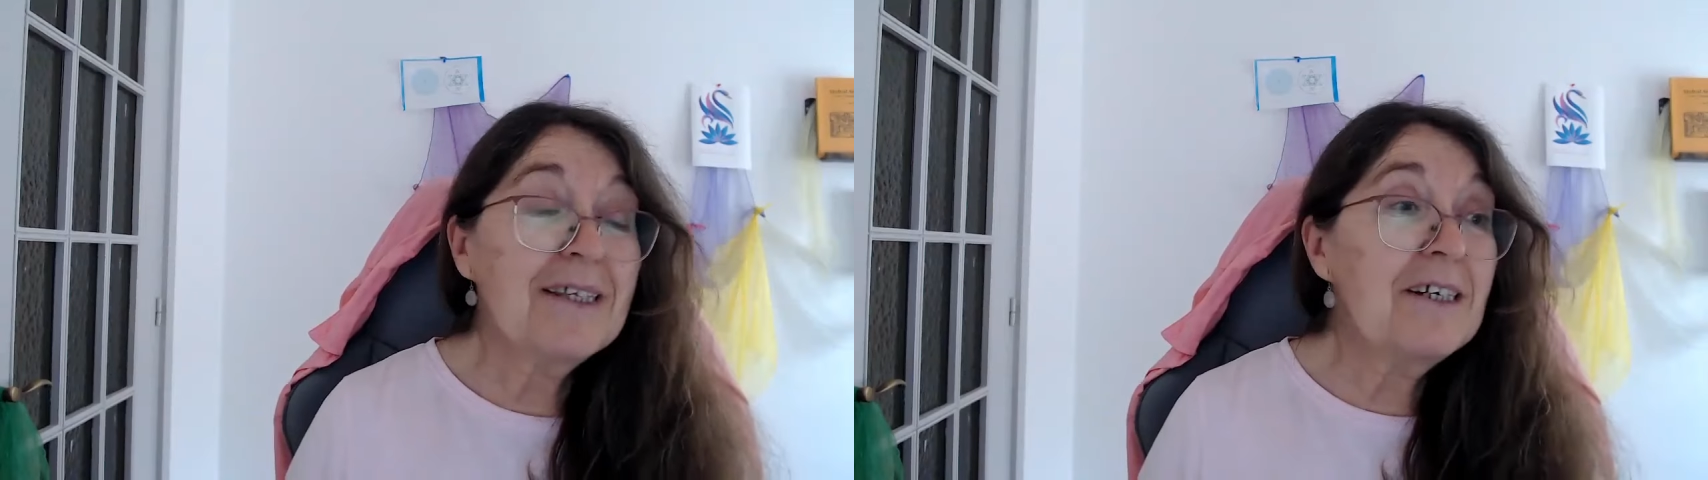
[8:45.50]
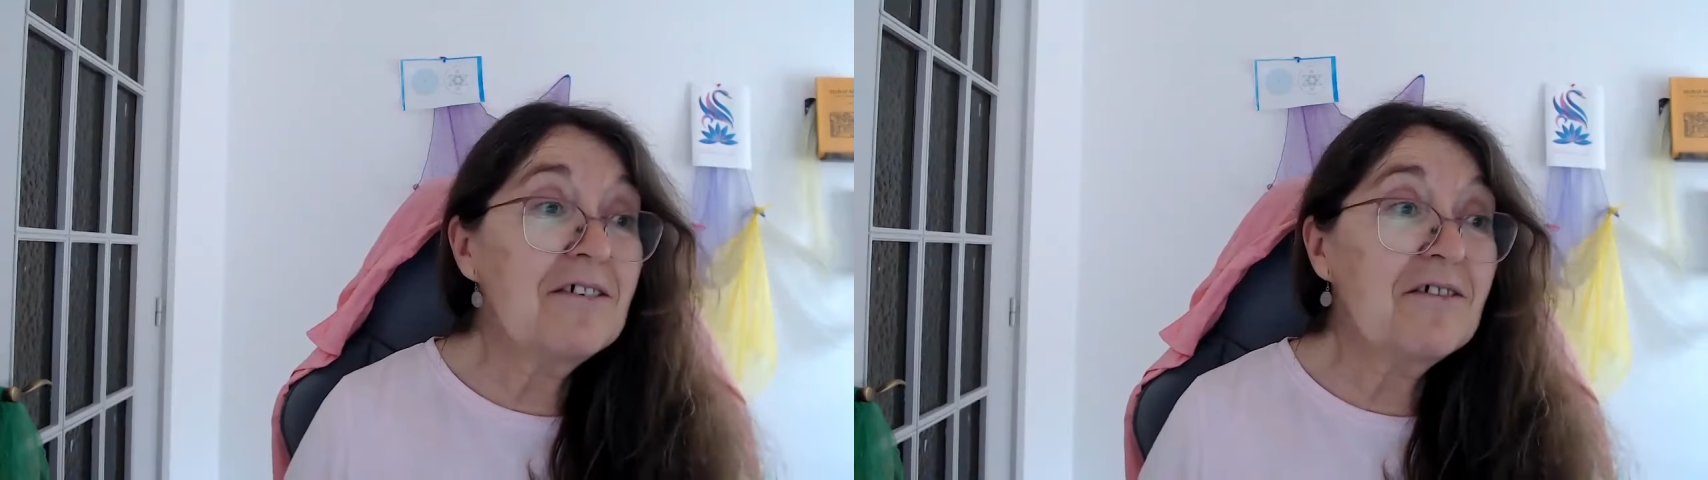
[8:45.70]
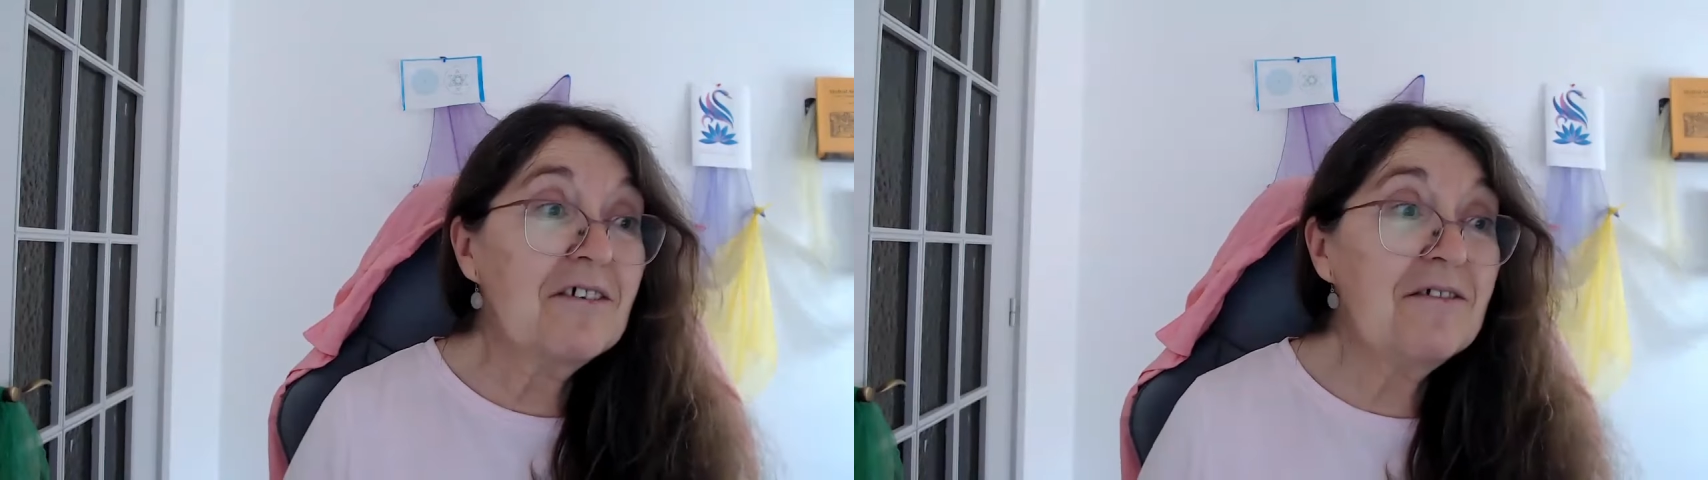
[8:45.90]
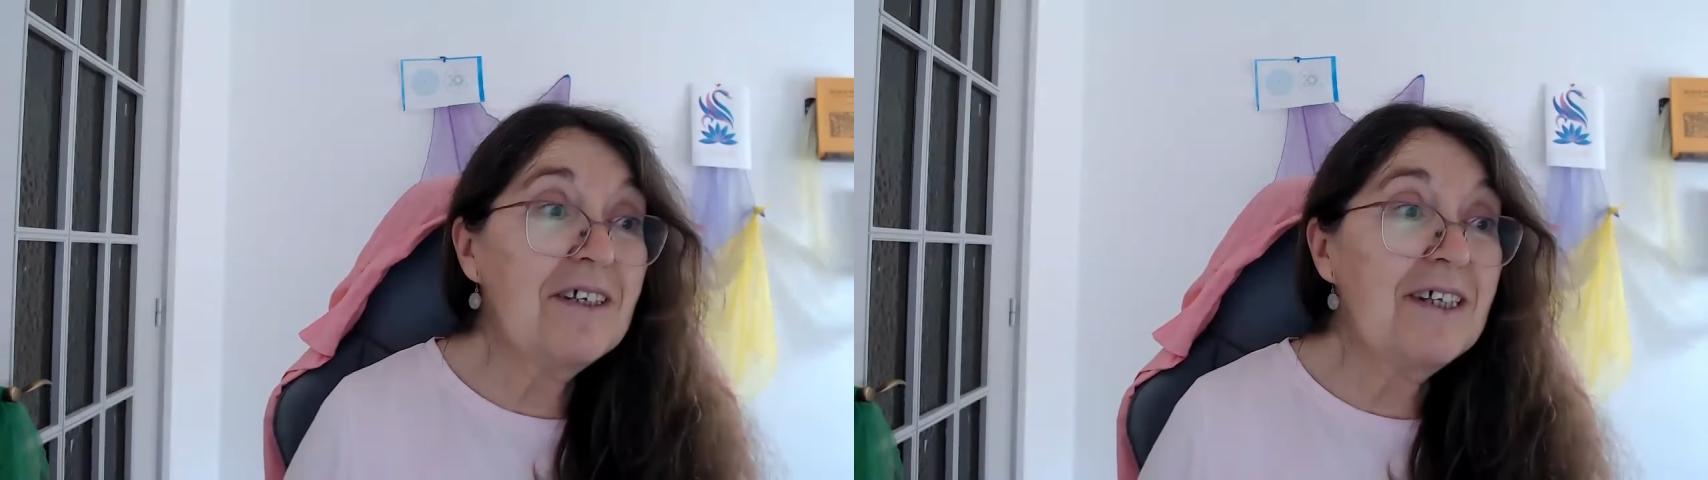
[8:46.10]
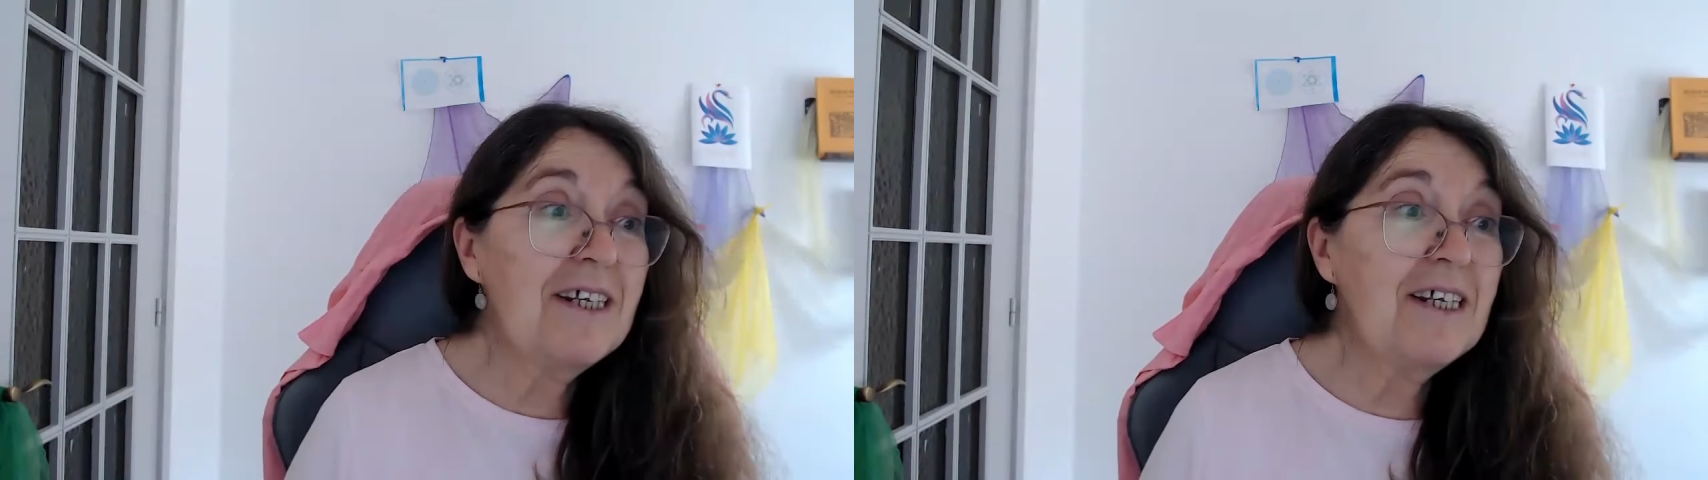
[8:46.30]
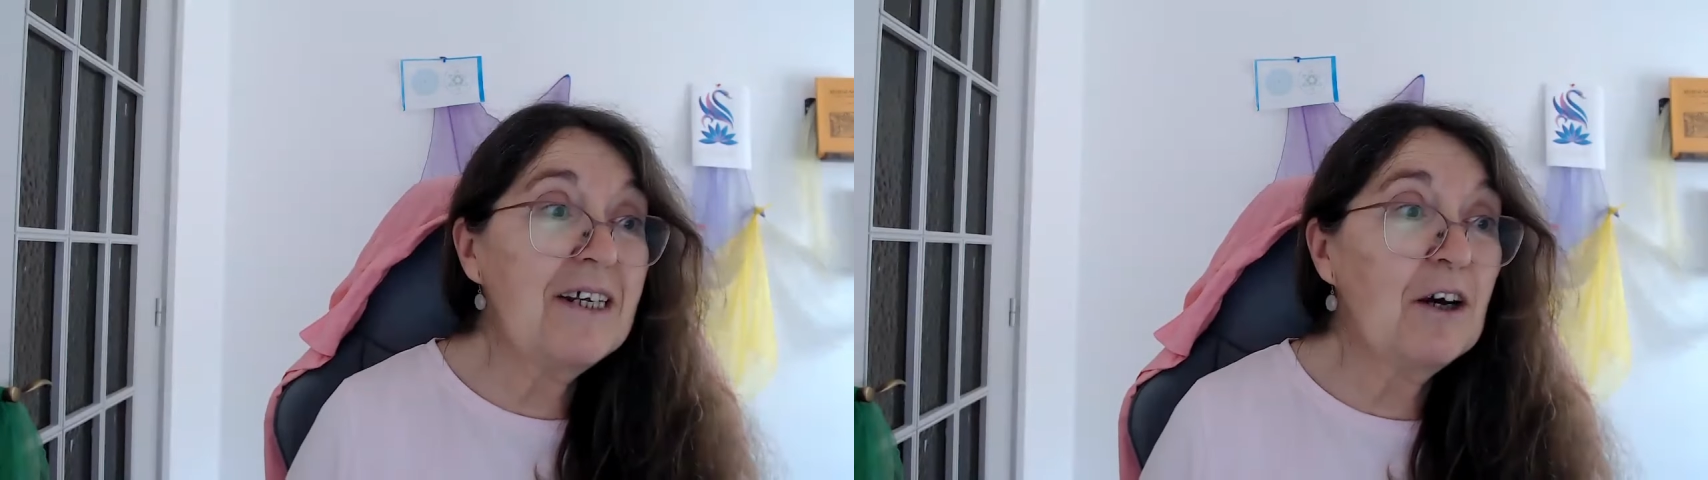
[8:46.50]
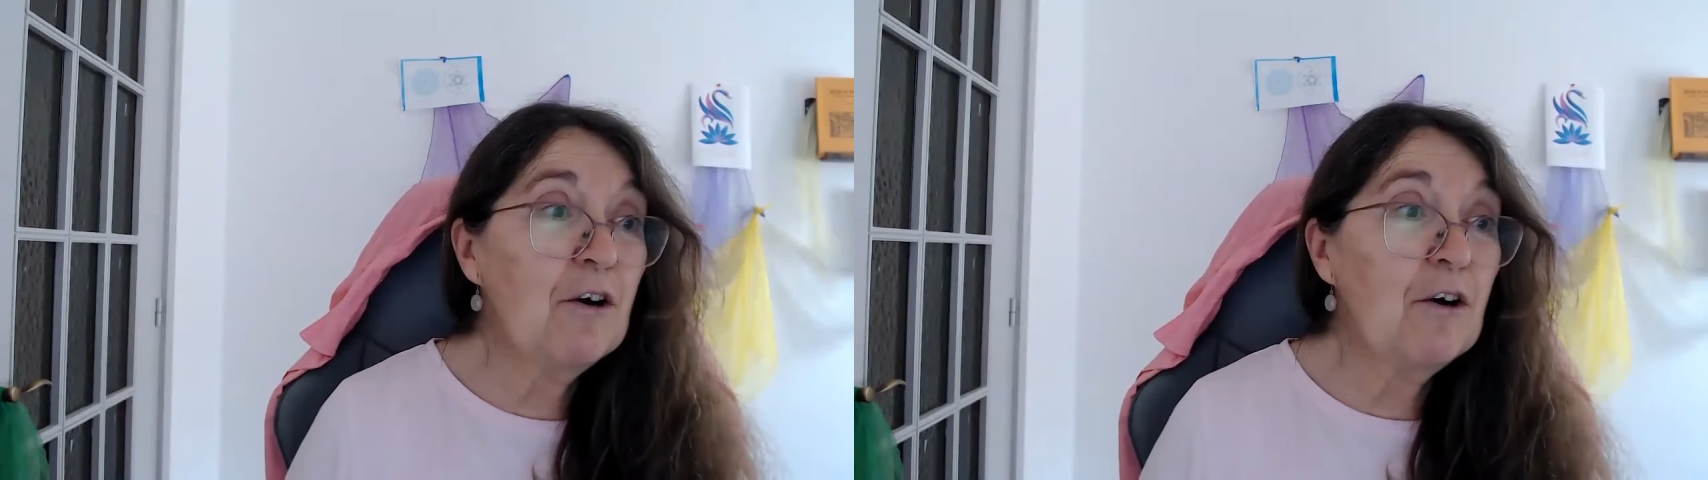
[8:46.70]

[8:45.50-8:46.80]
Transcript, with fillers: necessity